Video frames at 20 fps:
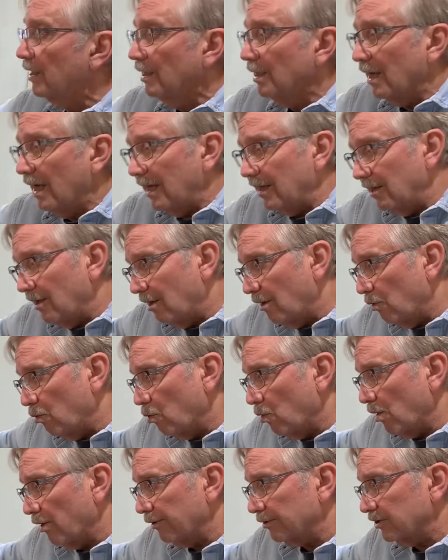and I'll
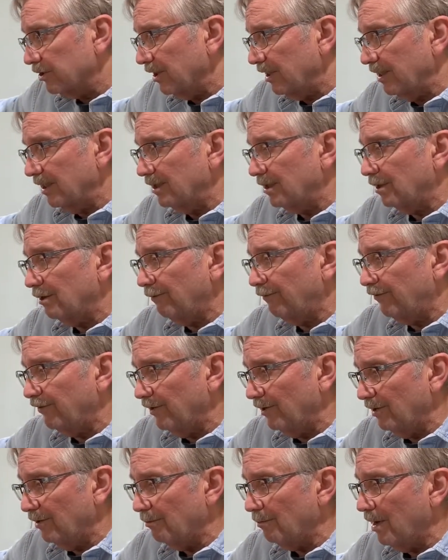work to get the
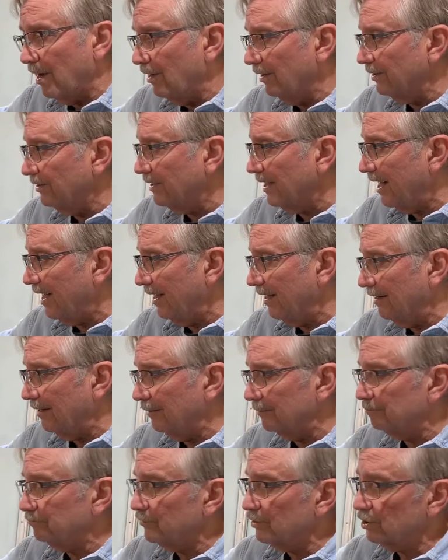film on
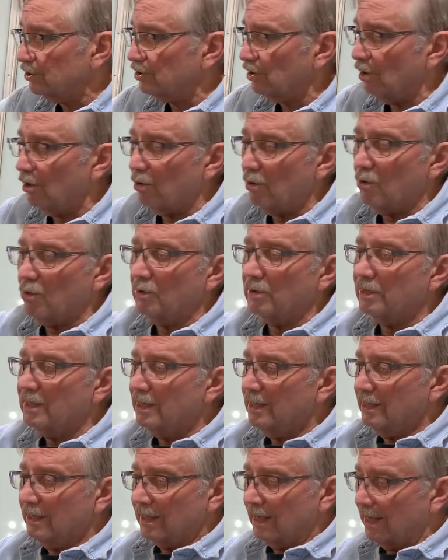down. So
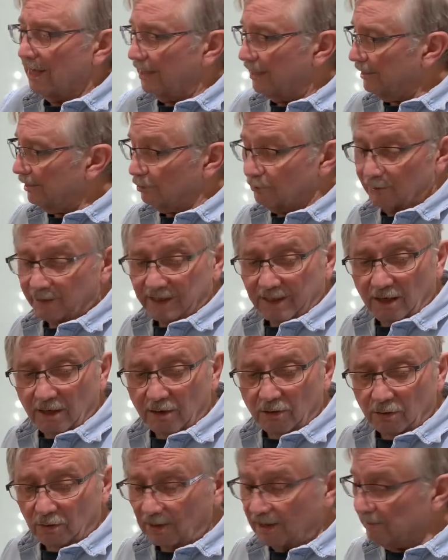here we
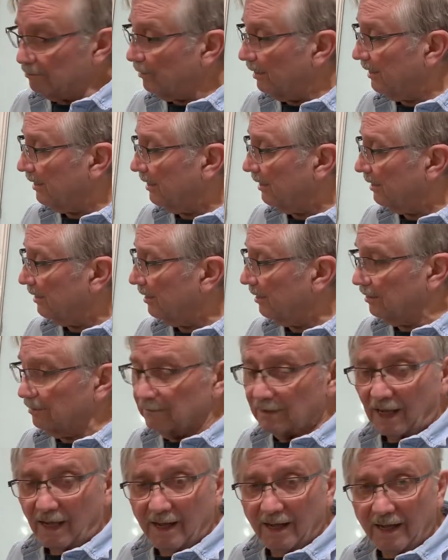go. Let me get it
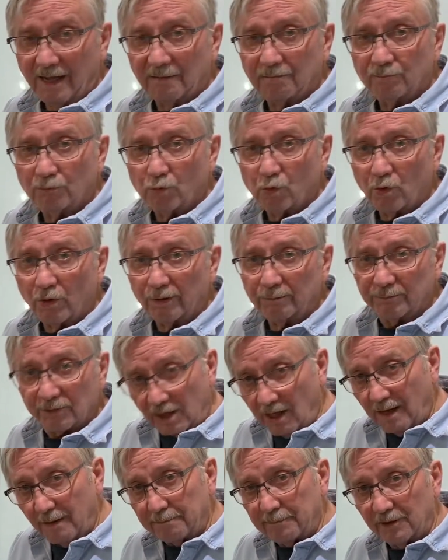warmed
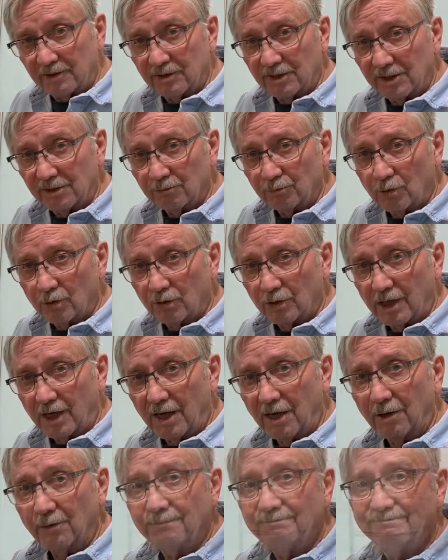up and then we'll
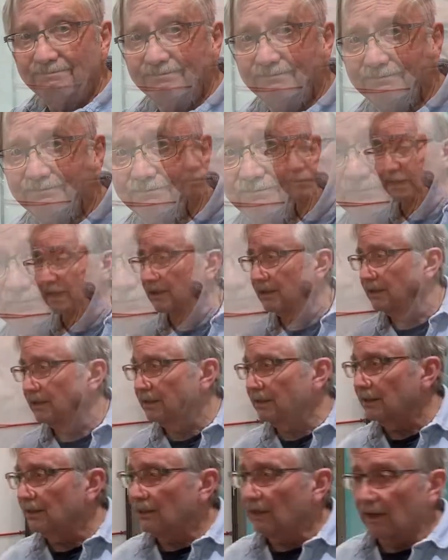go.
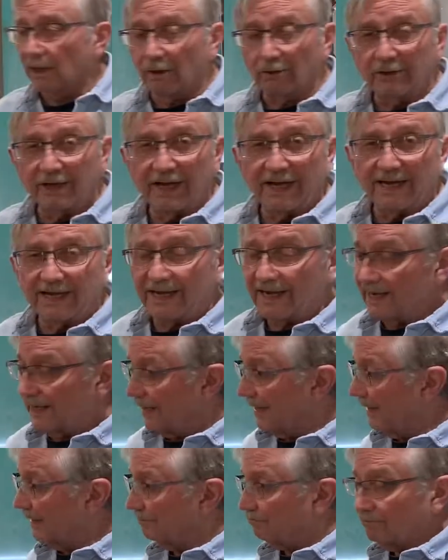Okay,
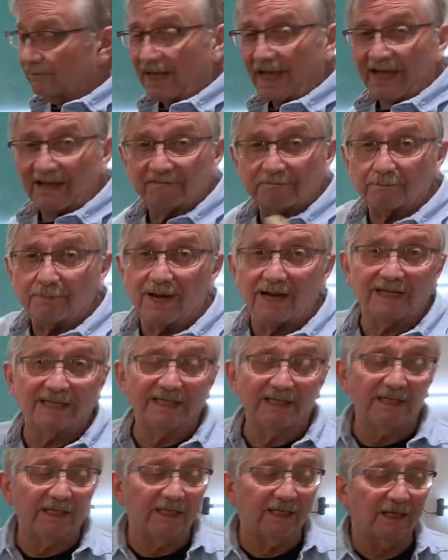I have my
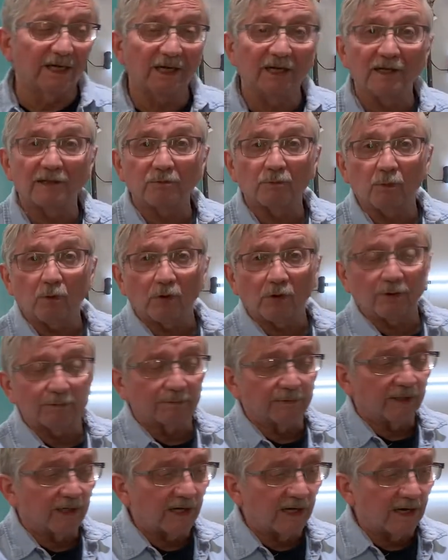heat gun
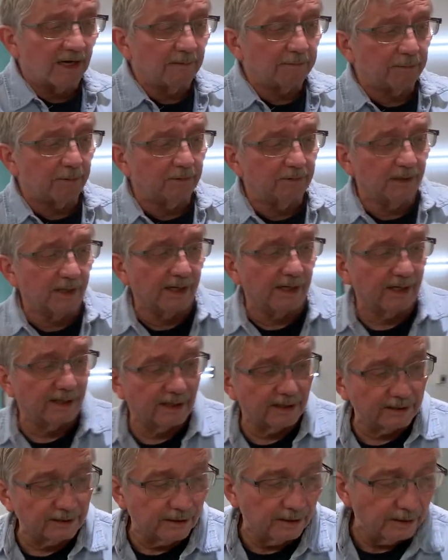warmed up and